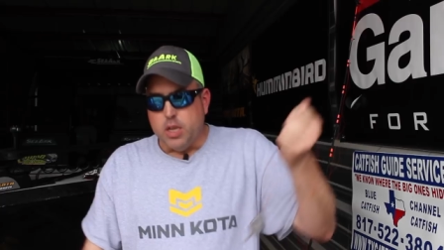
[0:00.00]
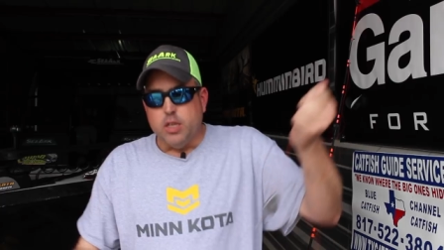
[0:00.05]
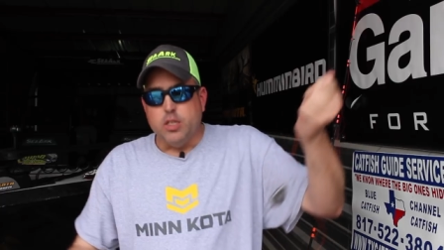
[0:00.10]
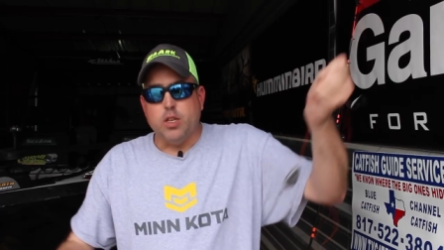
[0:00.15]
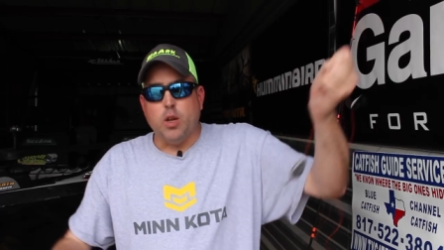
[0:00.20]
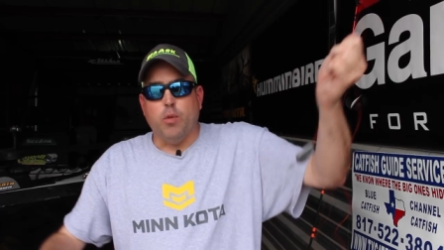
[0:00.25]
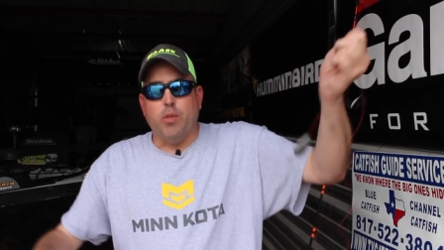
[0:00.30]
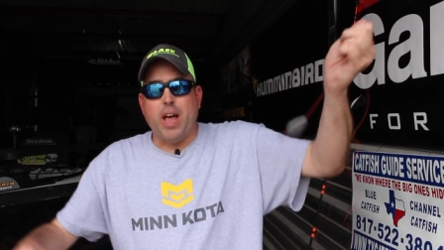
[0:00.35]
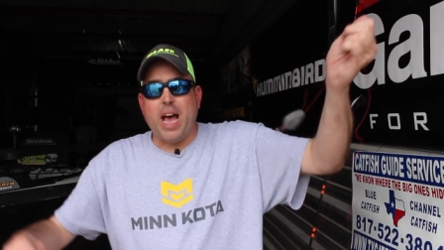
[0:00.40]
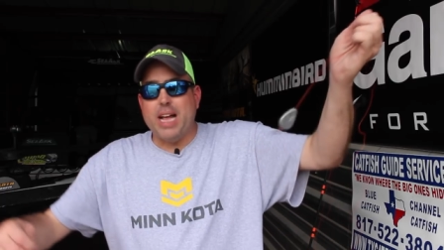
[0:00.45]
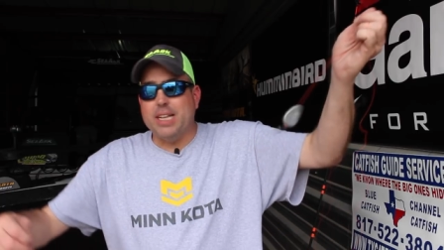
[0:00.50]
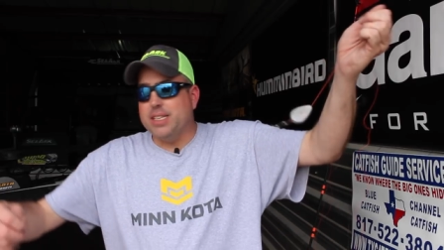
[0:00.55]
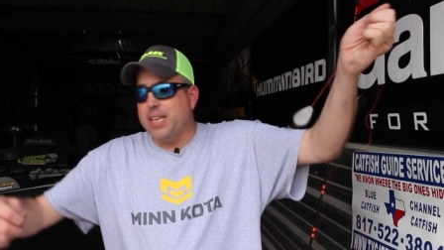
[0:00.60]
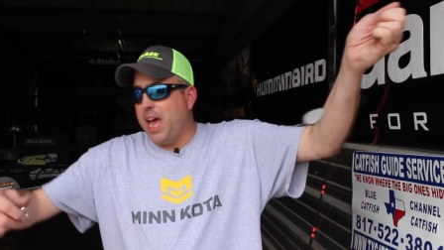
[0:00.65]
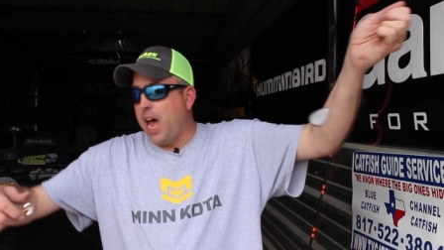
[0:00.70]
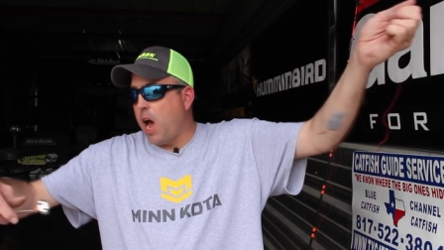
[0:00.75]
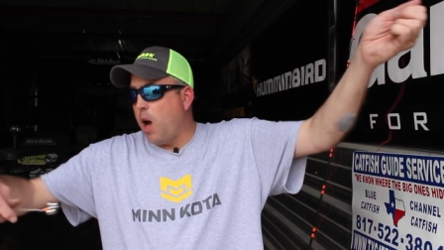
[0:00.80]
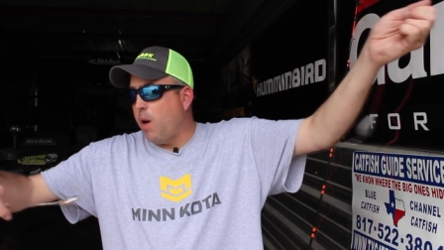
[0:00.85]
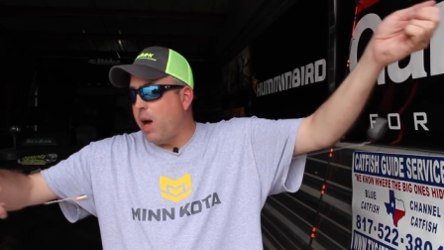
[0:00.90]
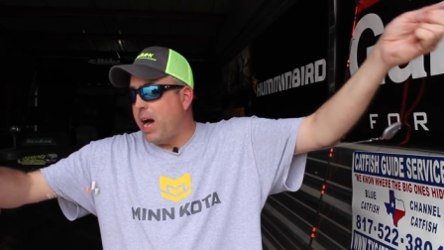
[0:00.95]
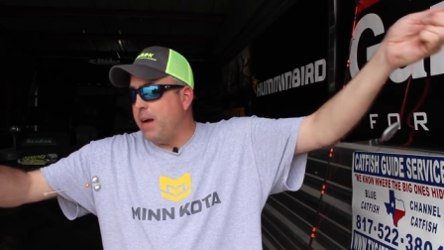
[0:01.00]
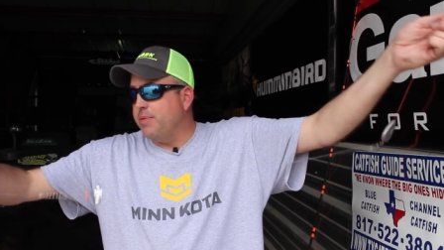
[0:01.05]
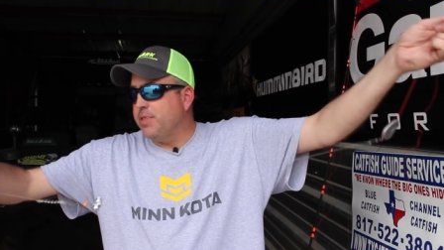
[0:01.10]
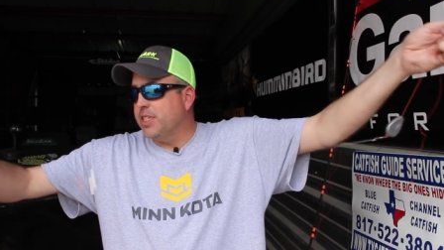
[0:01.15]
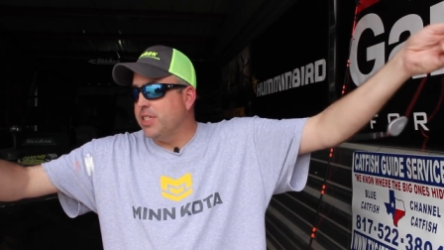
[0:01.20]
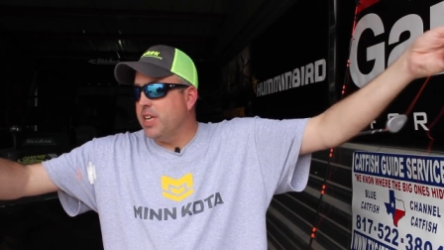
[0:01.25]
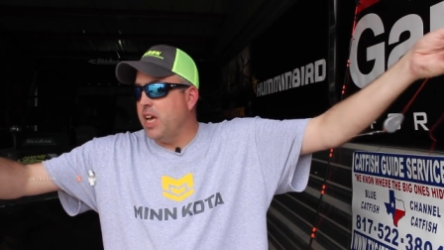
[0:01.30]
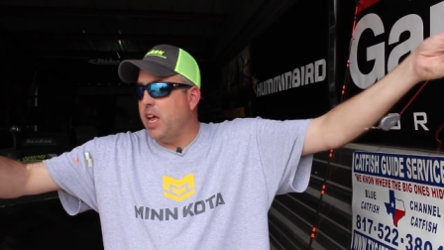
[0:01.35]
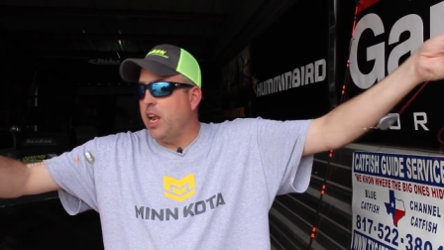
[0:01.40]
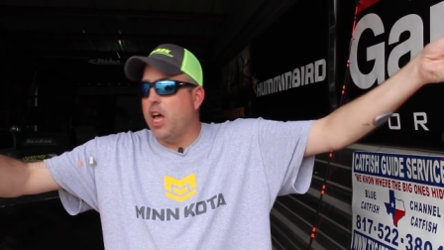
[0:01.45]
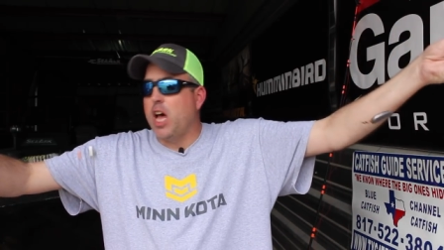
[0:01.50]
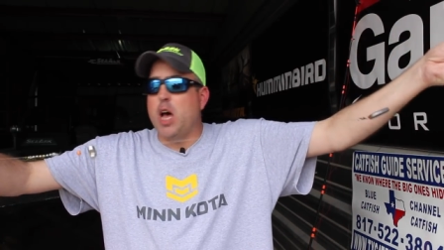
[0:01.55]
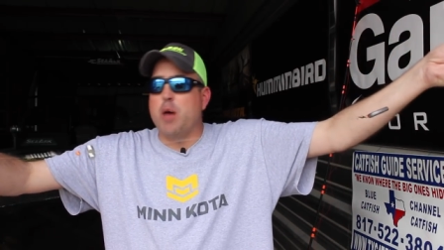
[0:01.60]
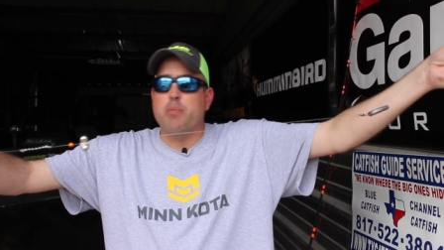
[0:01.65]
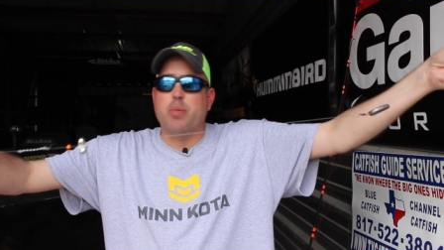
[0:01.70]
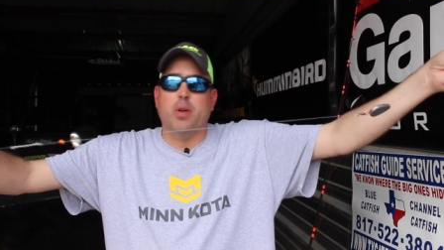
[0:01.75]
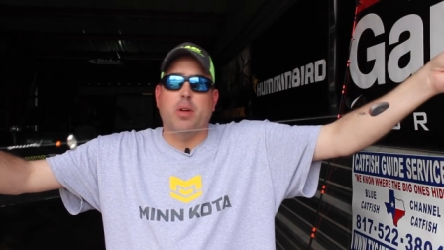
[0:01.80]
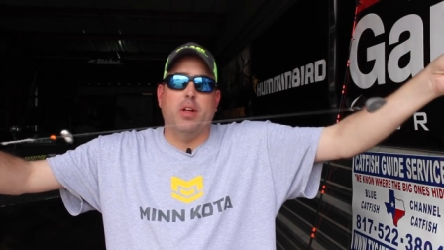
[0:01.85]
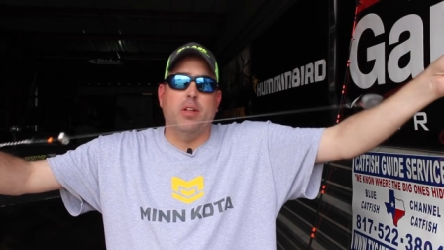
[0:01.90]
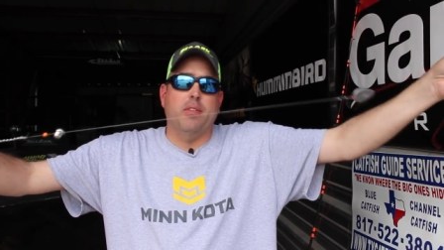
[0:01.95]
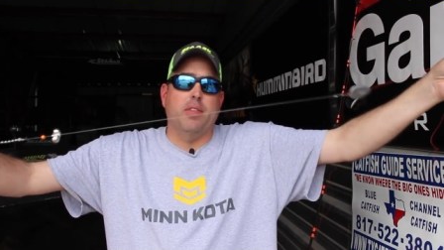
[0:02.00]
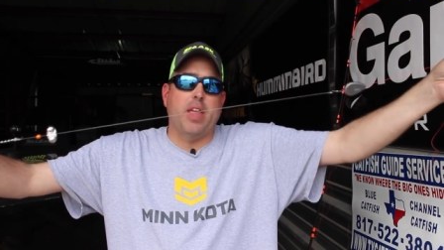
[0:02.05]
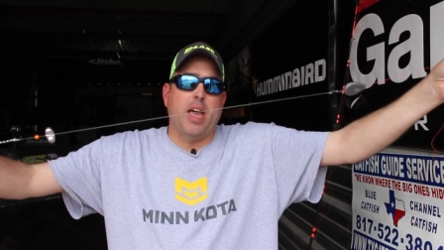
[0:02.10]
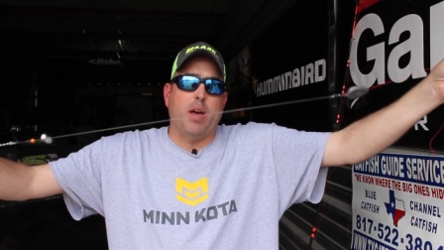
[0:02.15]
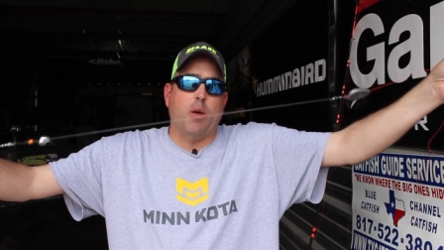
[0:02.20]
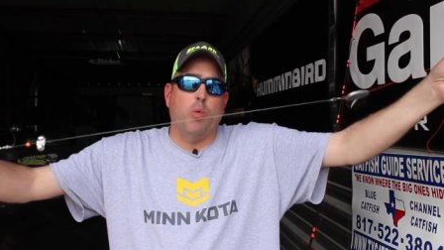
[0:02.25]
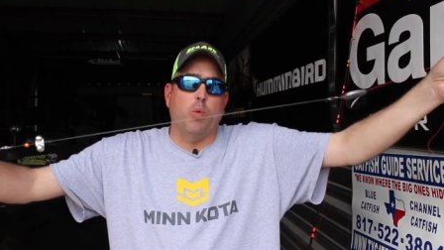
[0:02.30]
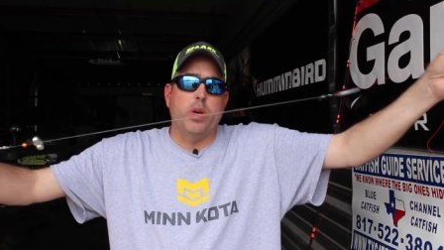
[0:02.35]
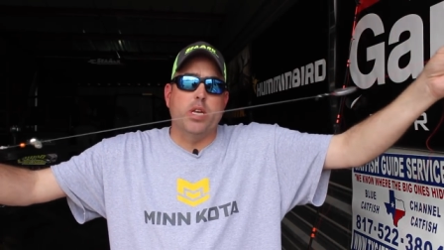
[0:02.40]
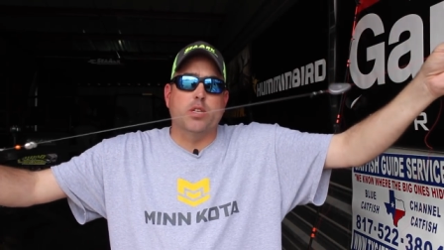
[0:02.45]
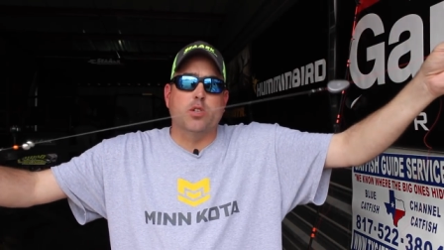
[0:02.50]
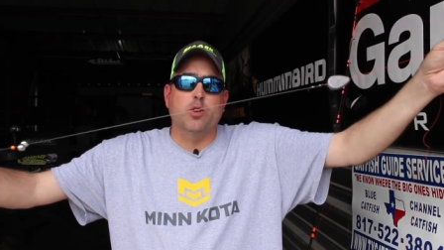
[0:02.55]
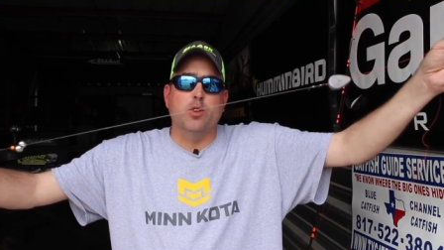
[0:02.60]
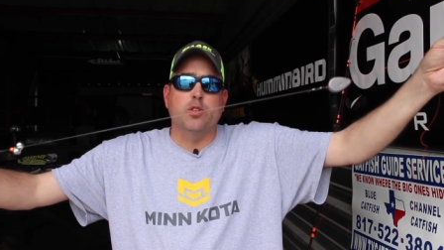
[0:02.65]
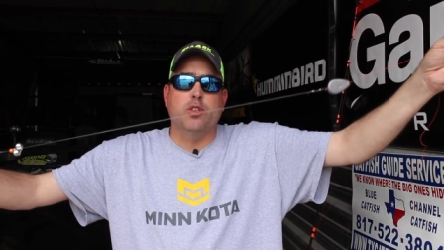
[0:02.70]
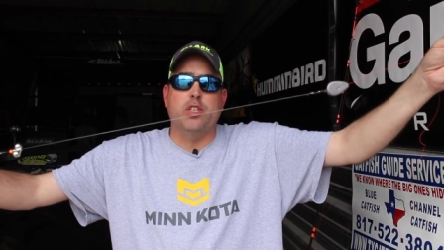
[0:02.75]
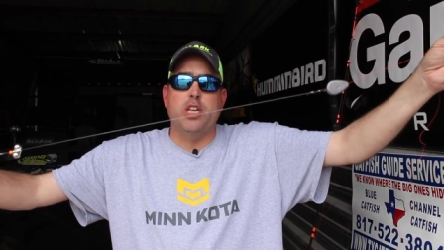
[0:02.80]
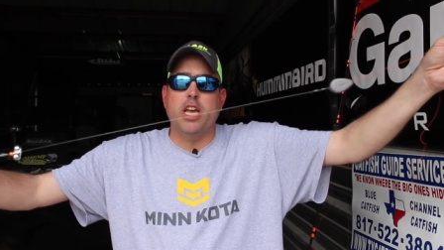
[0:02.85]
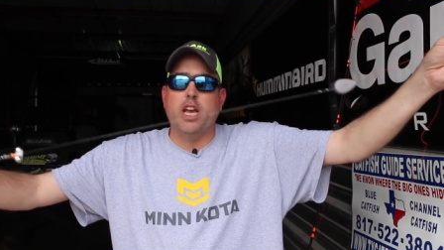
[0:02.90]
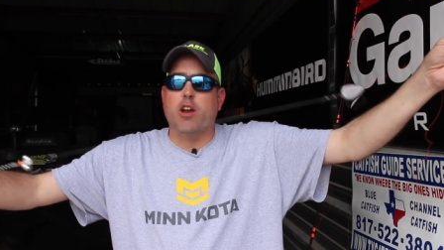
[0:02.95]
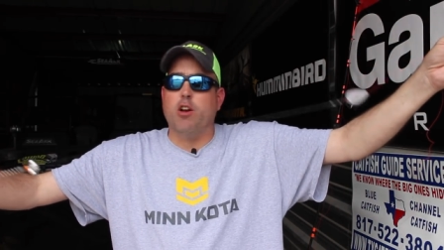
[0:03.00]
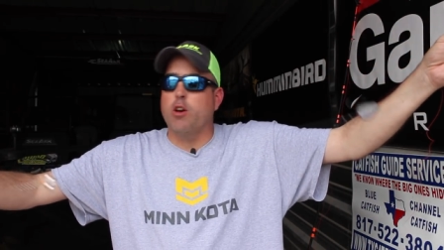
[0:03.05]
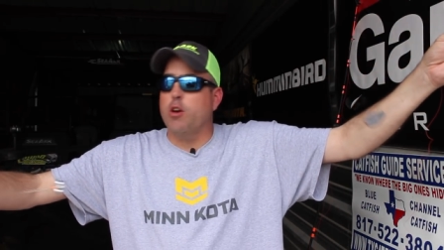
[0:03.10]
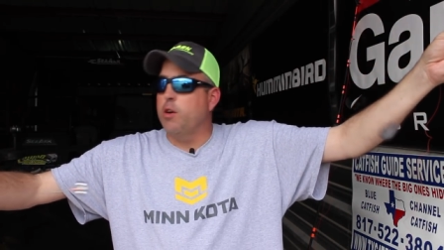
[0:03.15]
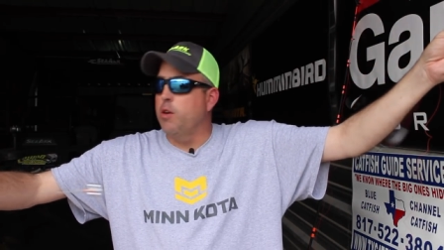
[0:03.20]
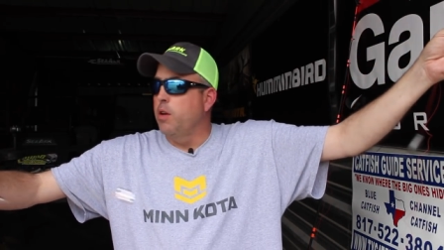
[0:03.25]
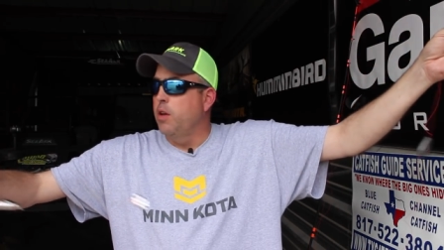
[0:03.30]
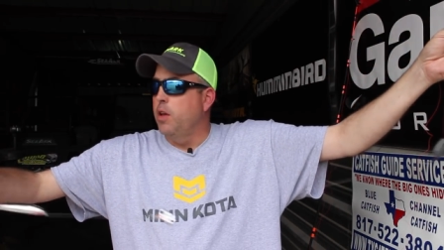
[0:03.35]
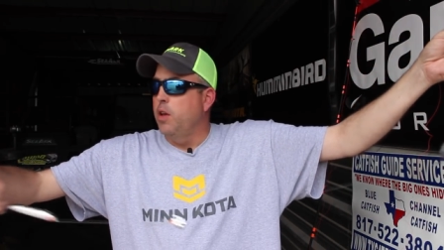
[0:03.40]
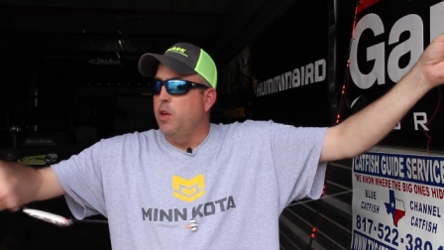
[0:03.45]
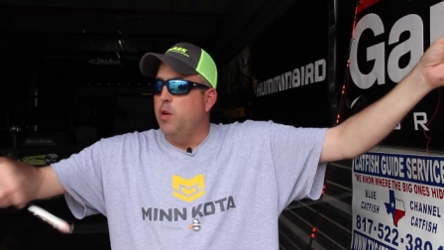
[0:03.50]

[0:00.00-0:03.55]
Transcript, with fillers: So that's how I've set up that Whisker Seeker